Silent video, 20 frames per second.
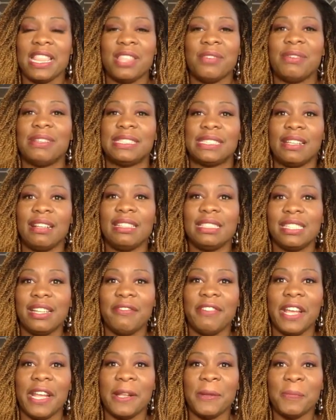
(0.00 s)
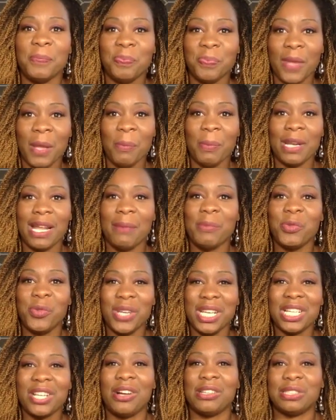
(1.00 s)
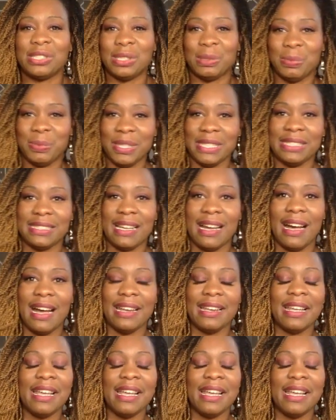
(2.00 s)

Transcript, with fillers: the result of it, but I'm doing it also to praise God.